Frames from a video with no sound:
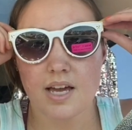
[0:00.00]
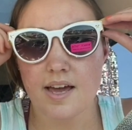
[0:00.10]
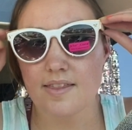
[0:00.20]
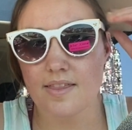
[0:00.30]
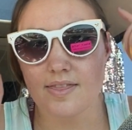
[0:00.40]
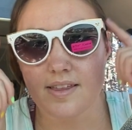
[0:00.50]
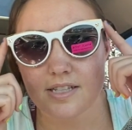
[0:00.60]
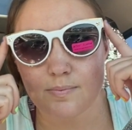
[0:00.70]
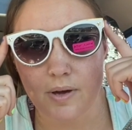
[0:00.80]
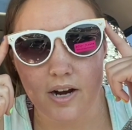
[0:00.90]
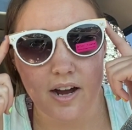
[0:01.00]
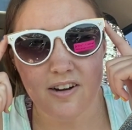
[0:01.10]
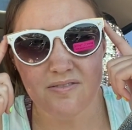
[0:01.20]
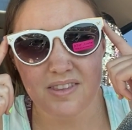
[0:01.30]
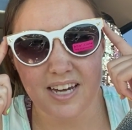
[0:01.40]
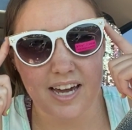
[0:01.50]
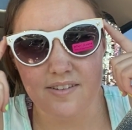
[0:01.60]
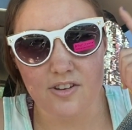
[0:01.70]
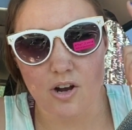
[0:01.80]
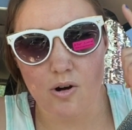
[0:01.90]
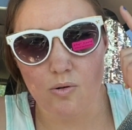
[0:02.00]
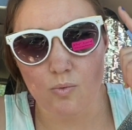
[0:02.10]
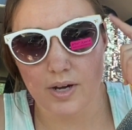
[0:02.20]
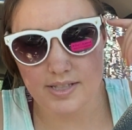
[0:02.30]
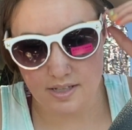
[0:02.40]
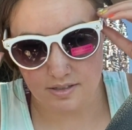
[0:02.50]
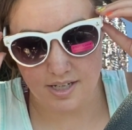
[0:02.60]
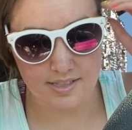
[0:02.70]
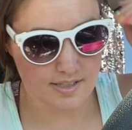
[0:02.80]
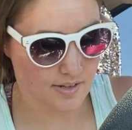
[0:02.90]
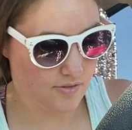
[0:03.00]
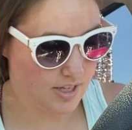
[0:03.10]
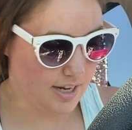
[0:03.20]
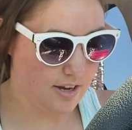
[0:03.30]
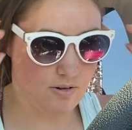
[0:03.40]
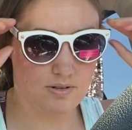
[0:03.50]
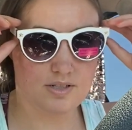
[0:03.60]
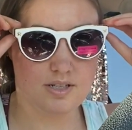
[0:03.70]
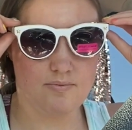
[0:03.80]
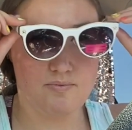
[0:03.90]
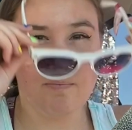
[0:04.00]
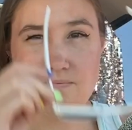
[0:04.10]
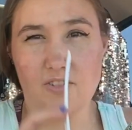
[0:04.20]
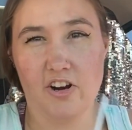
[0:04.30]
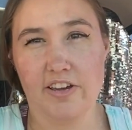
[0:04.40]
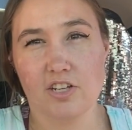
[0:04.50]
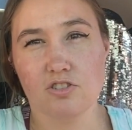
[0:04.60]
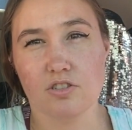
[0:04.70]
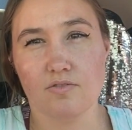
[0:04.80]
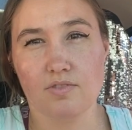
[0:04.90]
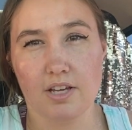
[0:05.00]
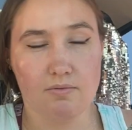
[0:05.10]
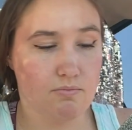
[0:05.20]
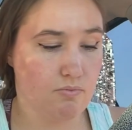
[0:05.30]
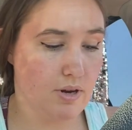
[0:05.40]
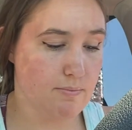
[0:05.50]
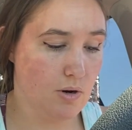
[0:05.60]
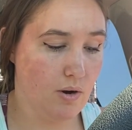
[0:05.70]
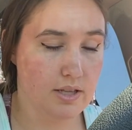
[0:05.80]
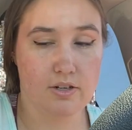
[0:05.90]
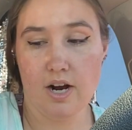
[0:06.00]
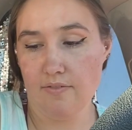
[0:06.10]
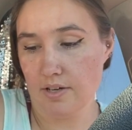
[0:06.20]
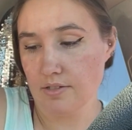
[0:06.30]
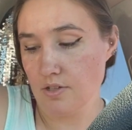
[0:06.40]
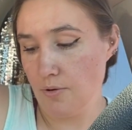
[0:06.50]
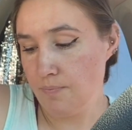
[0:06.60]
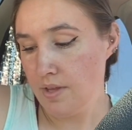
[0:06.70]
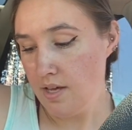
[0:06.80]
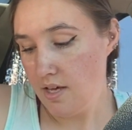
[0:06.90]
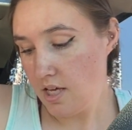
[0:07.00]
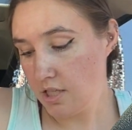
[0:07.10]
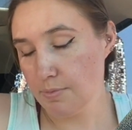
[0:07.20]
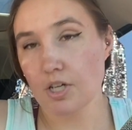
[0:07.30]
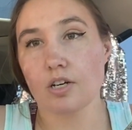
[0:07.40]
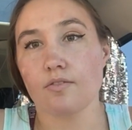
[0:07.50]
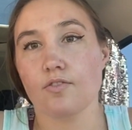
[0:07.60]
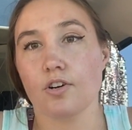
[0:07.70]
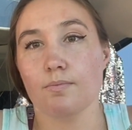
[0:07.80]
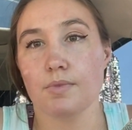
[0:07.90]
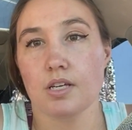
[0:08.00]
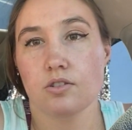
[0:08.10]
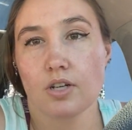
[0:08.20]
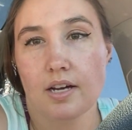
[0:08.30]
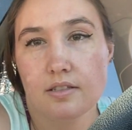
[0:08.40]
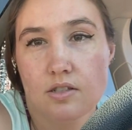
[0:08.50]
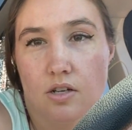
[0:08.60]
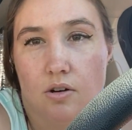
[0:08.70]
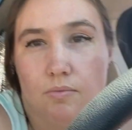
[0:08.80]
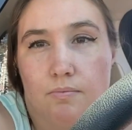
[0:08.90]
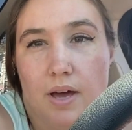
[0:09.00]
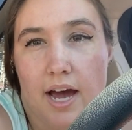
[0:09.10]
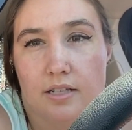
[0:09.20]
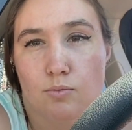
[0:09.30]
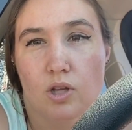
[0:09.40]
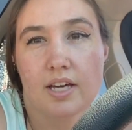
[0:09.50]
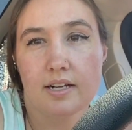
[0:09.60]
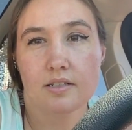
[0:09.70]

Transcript: and then this pair. I don't think I even own white sunglasses. Everything I own is some variation of like rainbow holographic. So it'll be good for me trying to, you know, act more like an